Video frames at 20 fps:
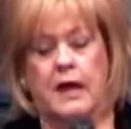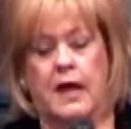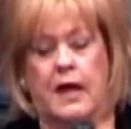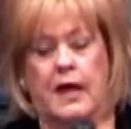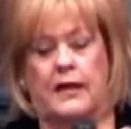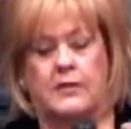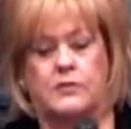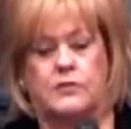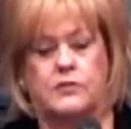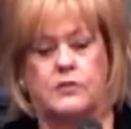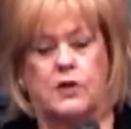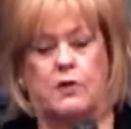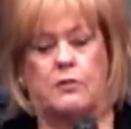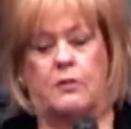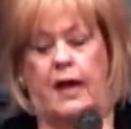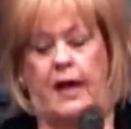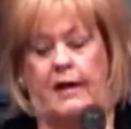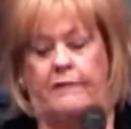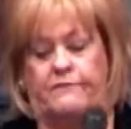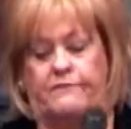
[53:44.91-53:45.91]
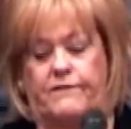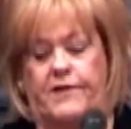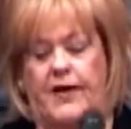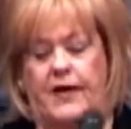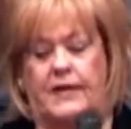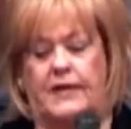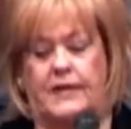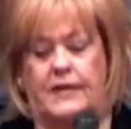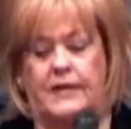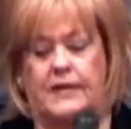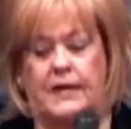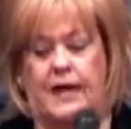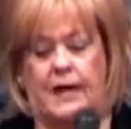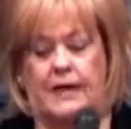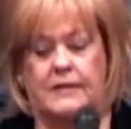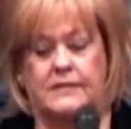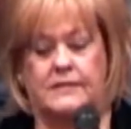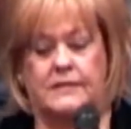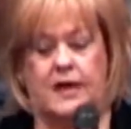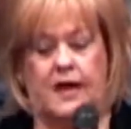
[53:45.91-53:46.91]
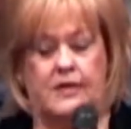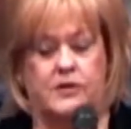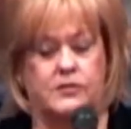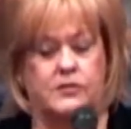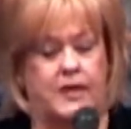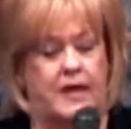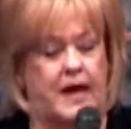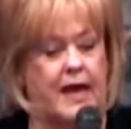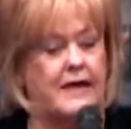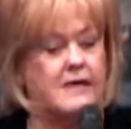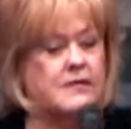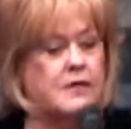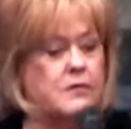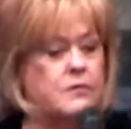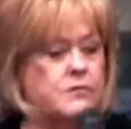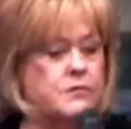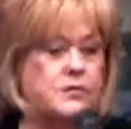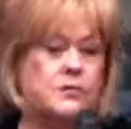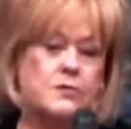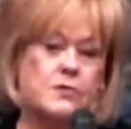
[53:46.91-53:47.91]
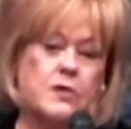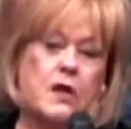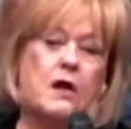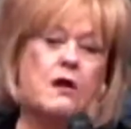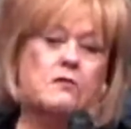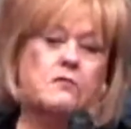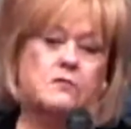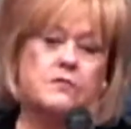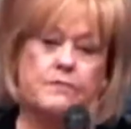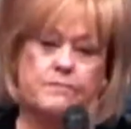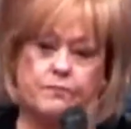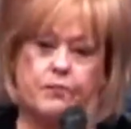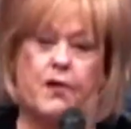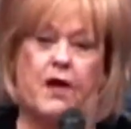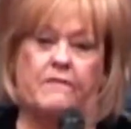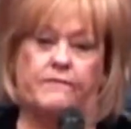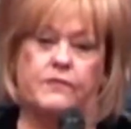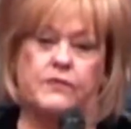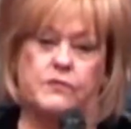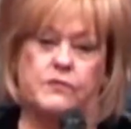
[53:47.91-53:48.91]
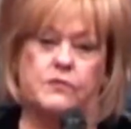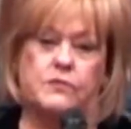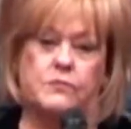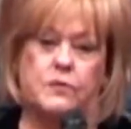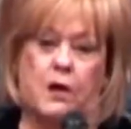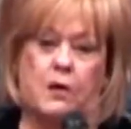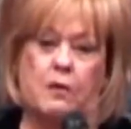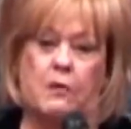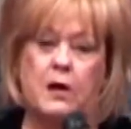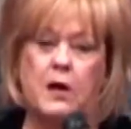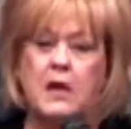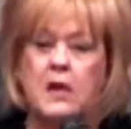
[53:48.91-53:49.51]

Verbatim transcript: And so I finally, as God said, I told you to call some prophets, you know.